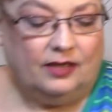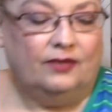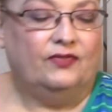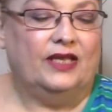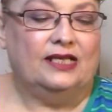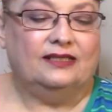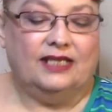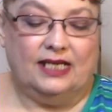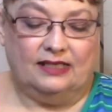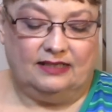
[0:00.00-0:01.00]
This
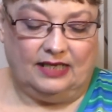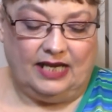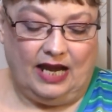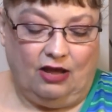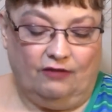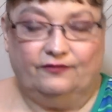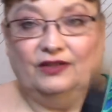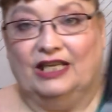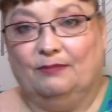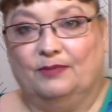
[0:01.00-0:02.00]
is an e l f
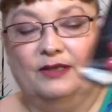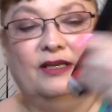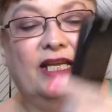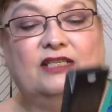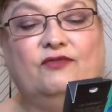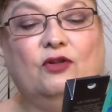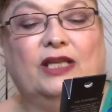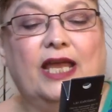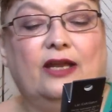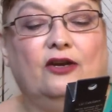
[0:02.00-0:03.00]
lip
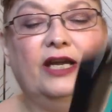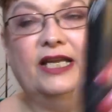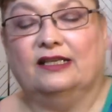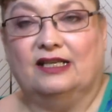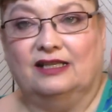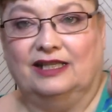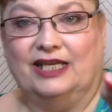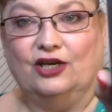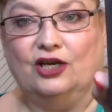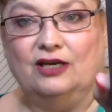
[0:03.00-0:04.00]
exfoliator in
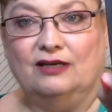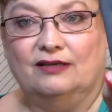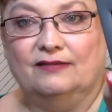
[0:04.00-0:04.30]
clear.